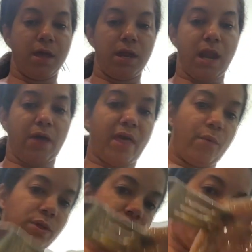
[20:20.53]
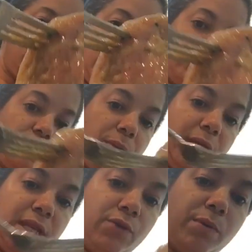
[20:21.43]
now that one turns out to be a
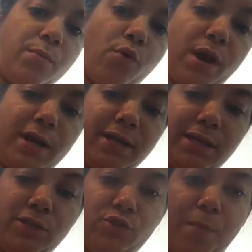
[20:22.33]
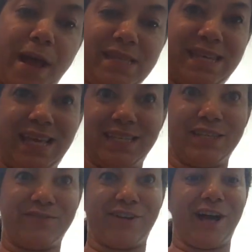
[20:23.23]
little bit more to my taste
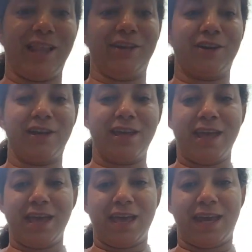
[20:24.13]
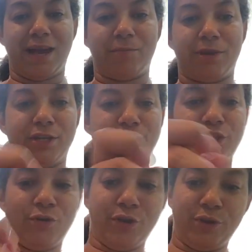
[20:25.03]
of color, and I'm going to
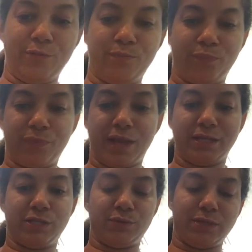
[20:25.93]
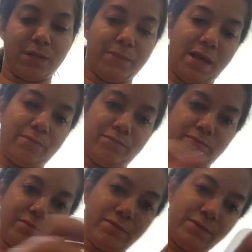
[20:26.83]
show you as soon as I'm done
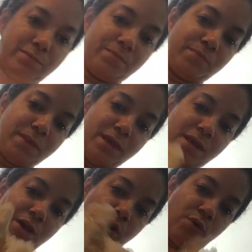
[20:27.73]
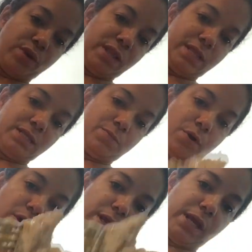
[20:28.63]
coating this
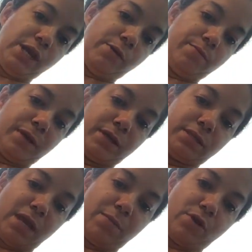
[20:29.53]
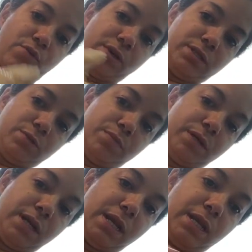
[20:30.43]
part here, because I'm going to put
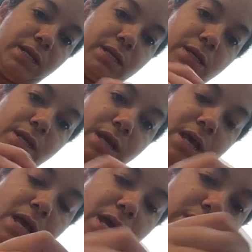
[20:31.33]
it in as